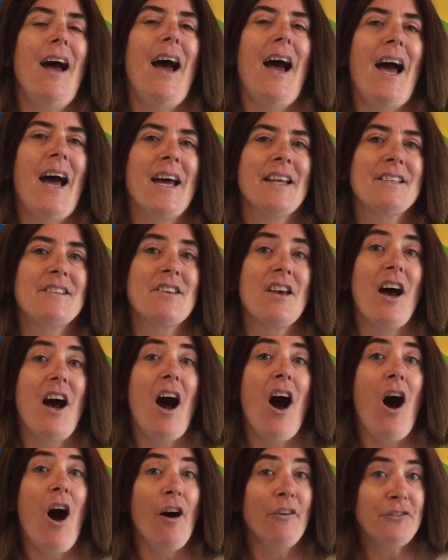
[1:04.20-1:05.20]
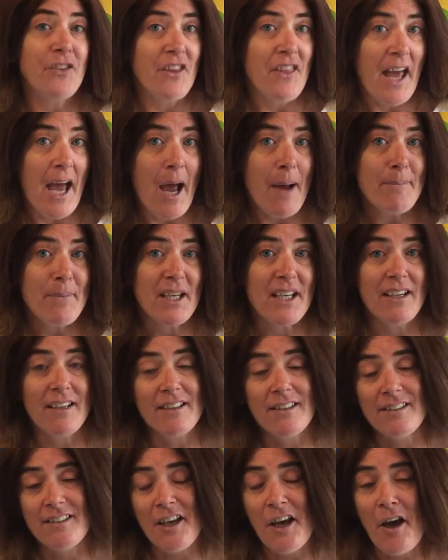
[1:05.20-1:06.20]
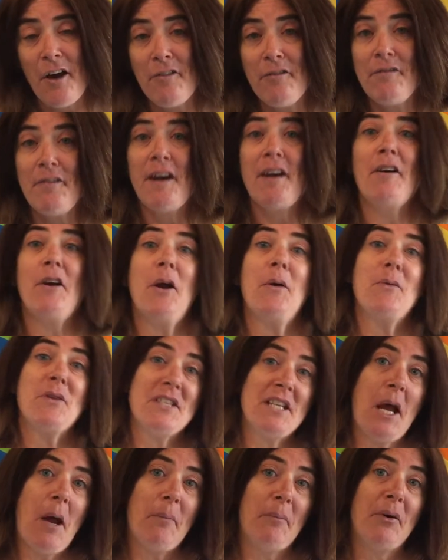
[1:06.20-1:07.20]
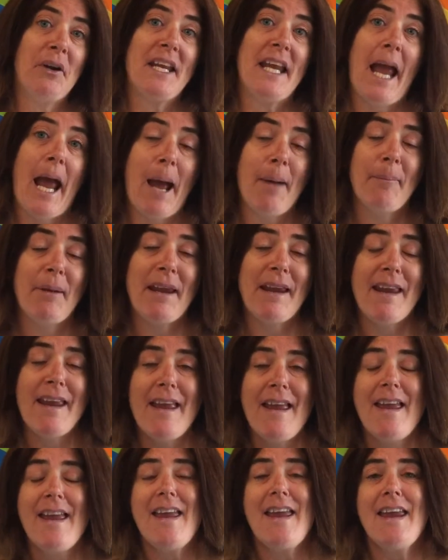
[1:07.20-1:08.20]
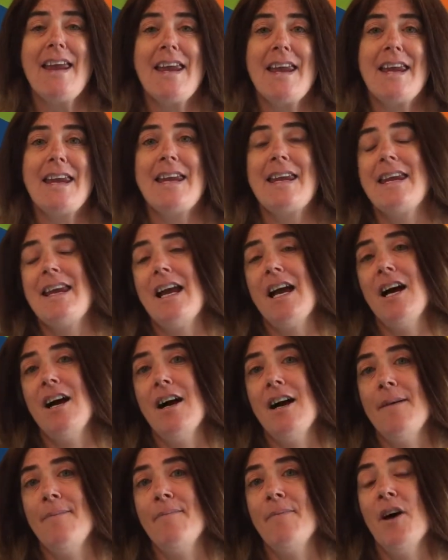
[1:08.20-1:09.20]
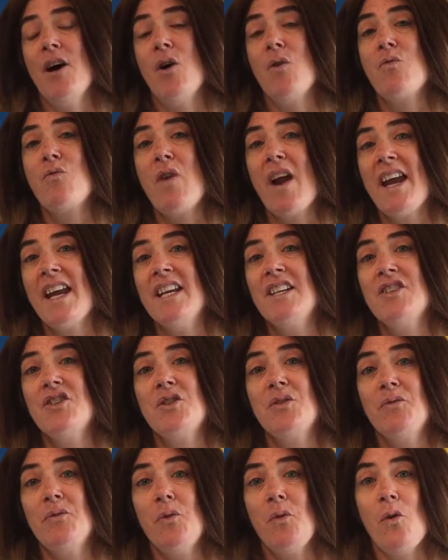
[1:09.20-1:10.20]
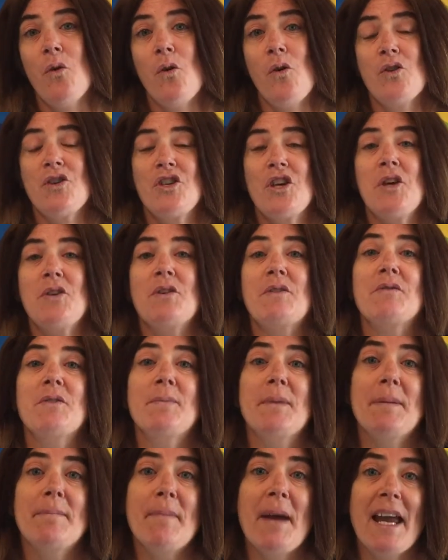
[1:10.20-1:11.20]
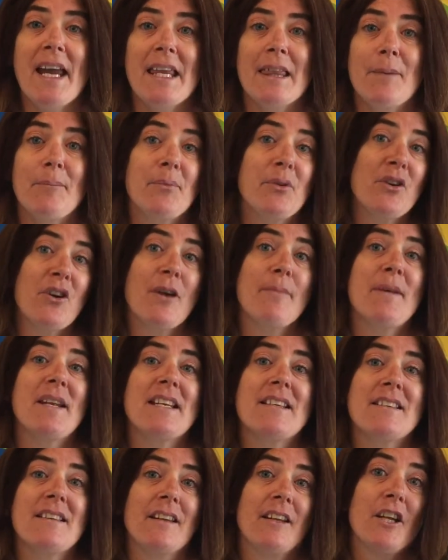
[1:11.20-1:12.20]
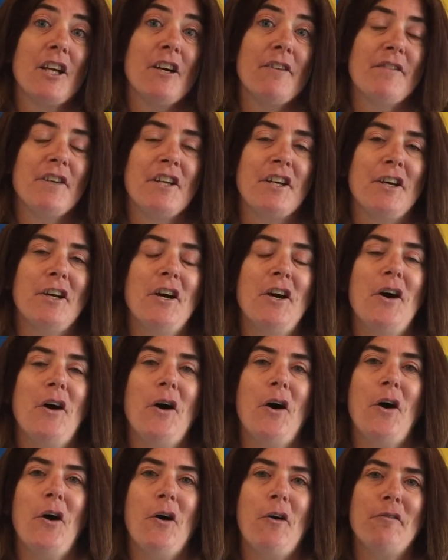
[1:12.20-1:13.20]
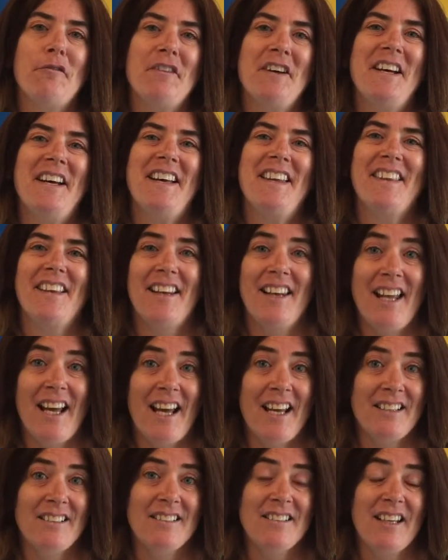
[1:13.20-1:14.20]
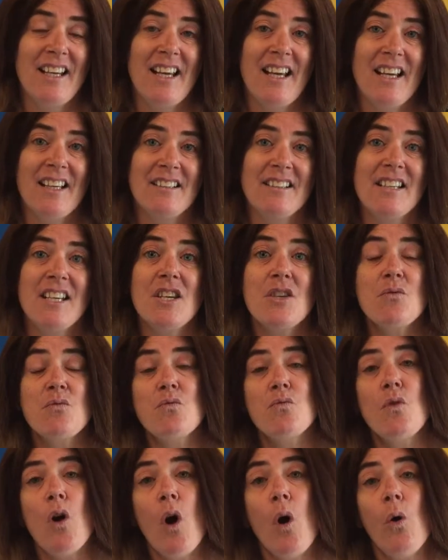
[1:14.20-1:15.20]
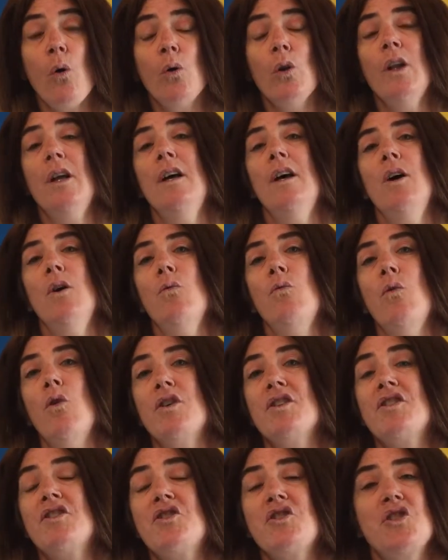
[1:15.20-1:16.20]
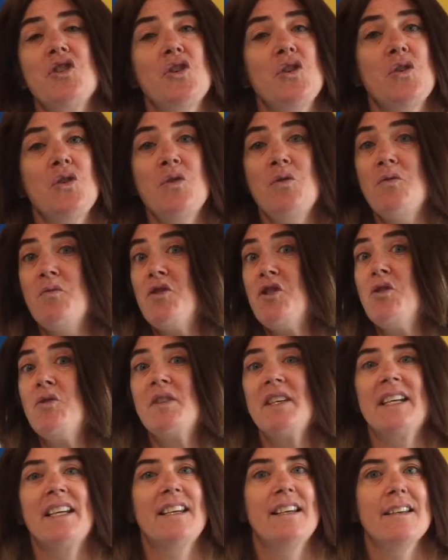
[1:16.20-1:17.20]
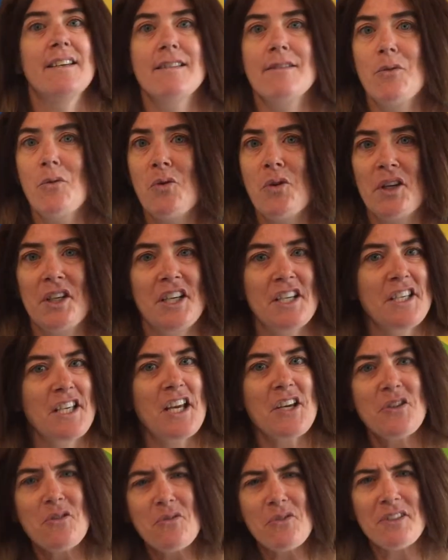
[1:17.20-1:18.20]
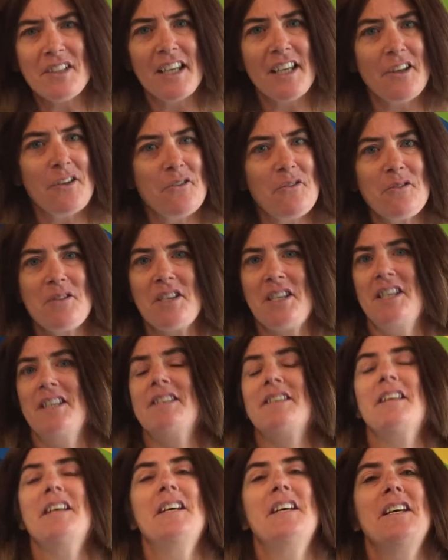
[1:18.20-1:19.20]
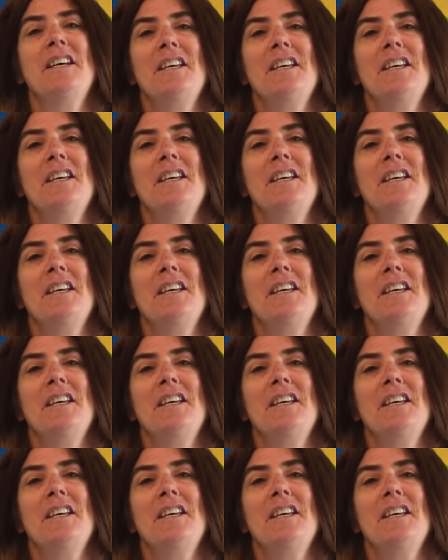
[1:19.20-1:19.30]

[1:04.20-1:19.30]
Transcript: And after that, because Pharaoh was now pretty happy, he arranged for Joseph to be made the prime minister, the governor of the land. And his role was to, using his organisational skills, his